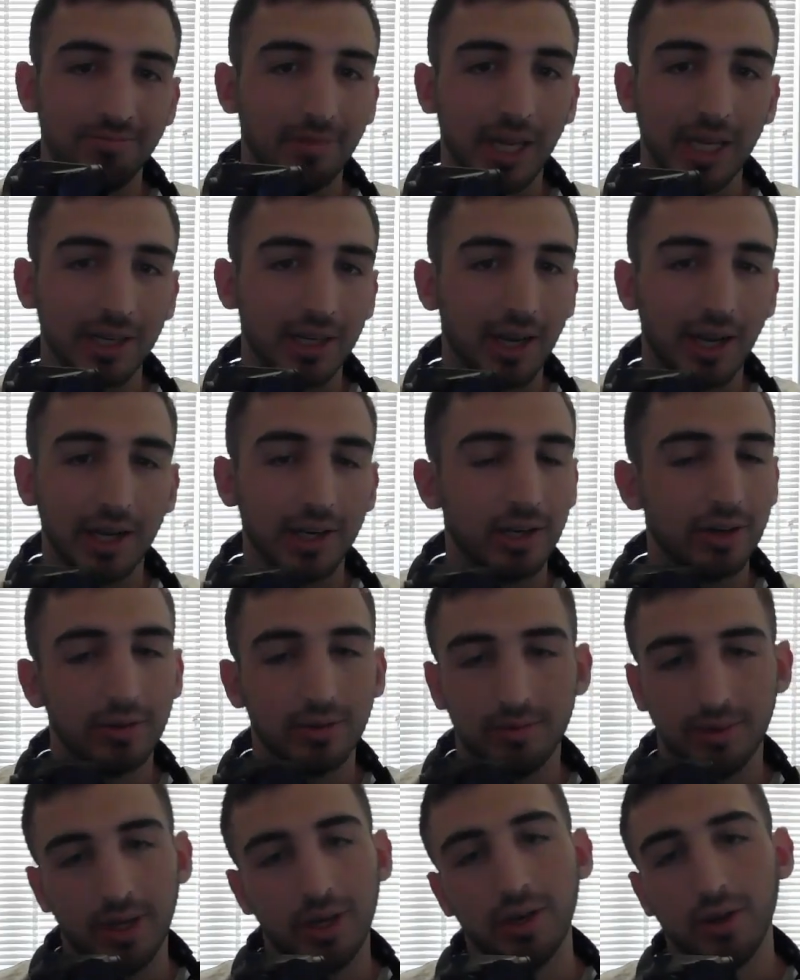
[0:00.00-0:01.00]
I know, I know,
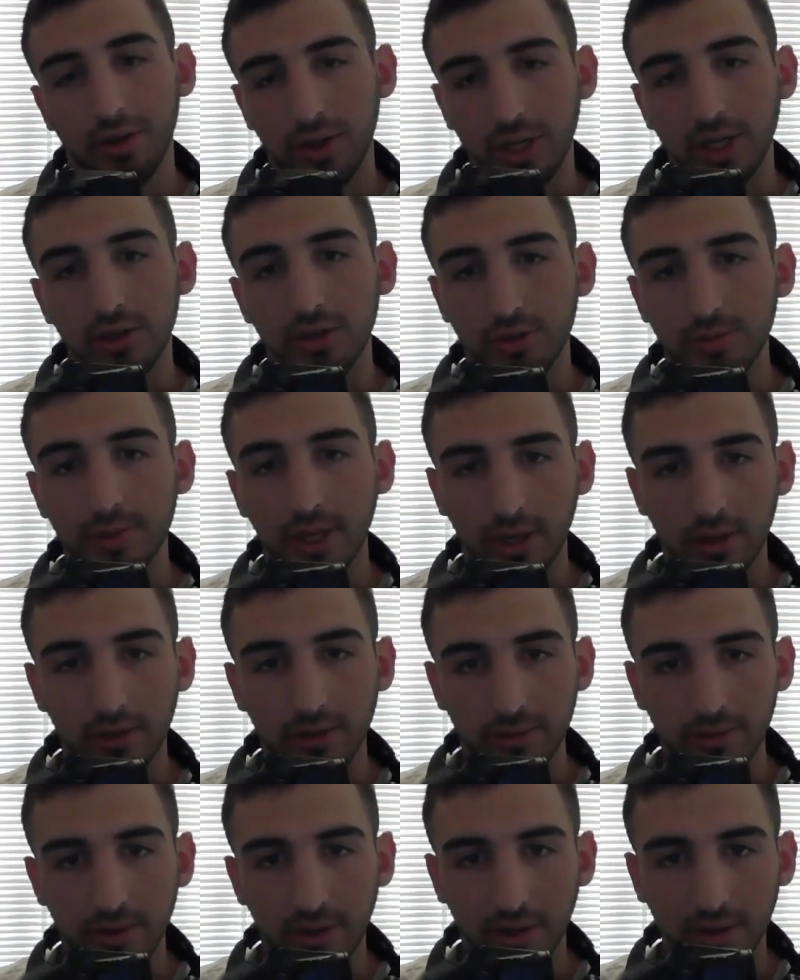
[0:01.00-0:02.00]
I know you can do better
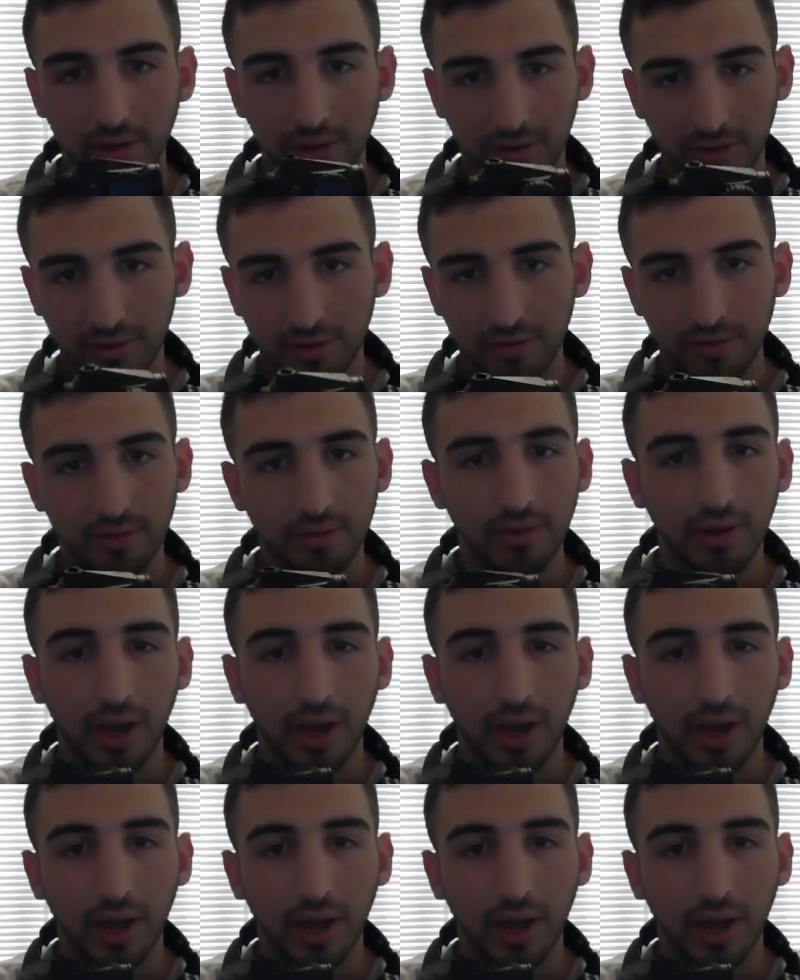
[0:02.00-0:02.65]
than this.